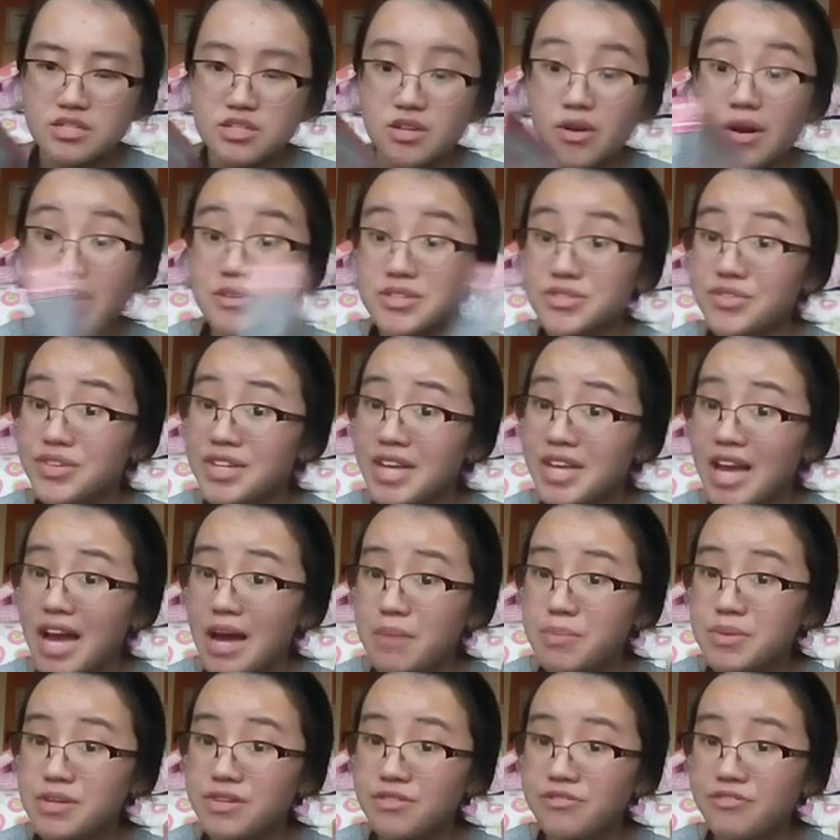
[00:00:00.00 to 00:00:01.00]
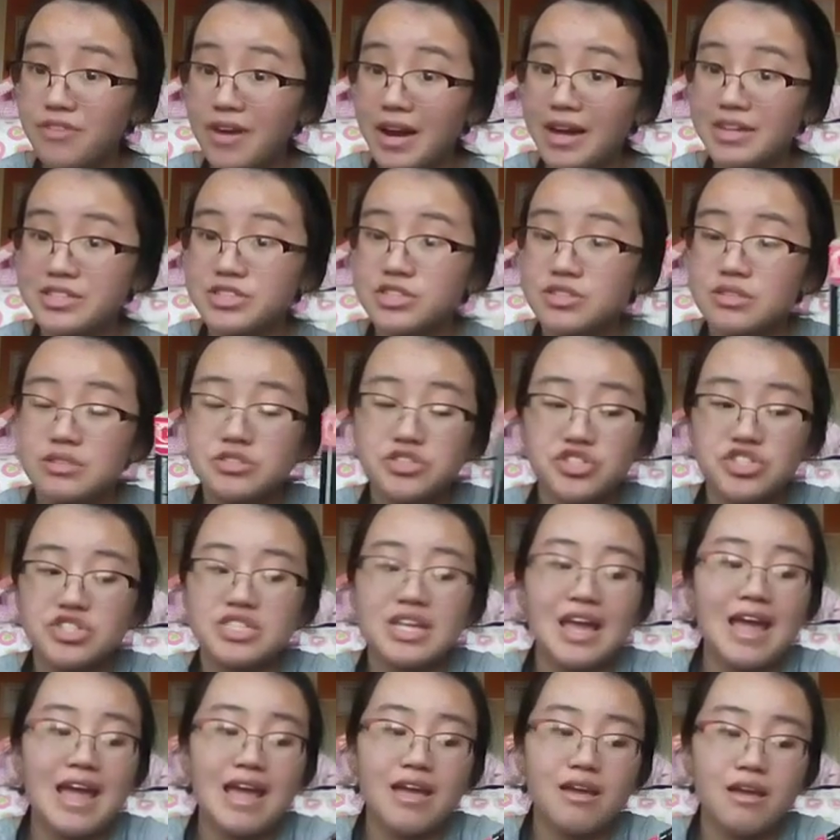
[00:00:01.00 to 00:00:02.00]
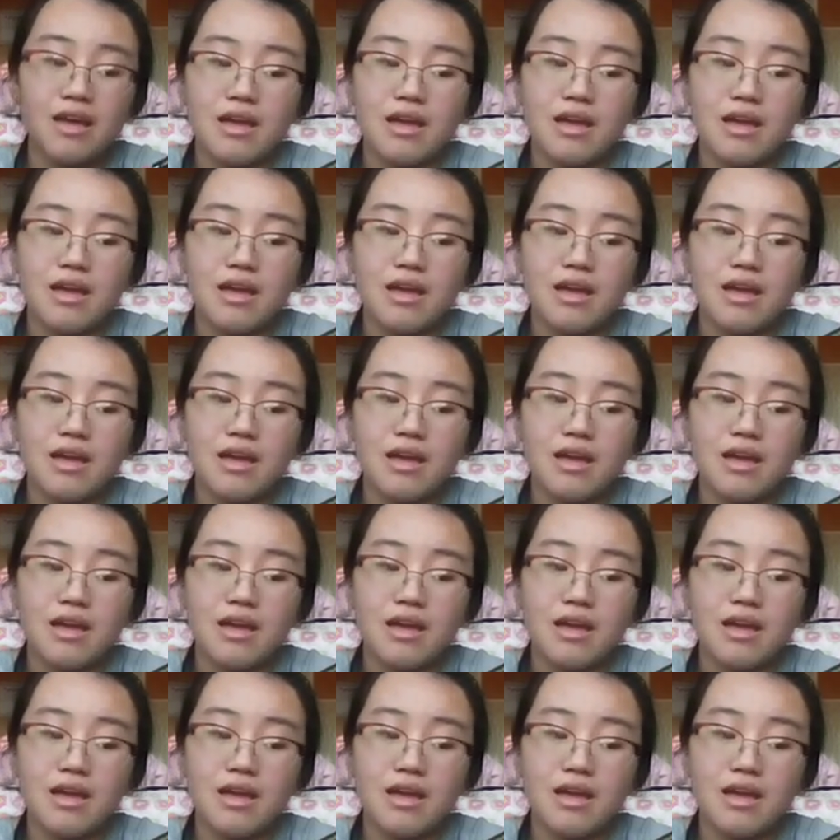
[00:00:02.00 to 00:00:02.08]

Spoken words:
So I was really happy to find just